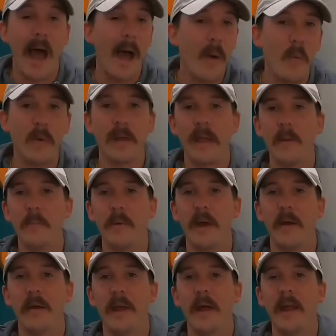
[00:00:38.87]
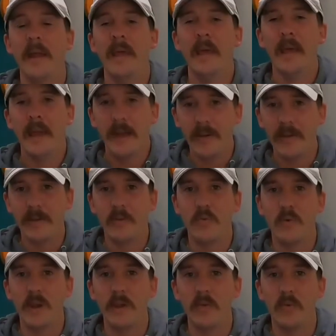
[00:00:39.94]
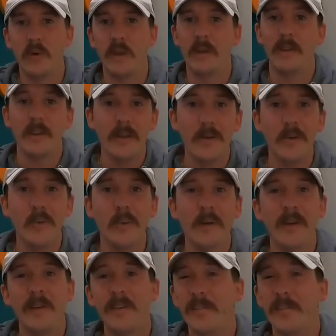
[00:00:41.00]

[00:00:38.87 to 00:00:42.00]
I want to get better at here in 2022.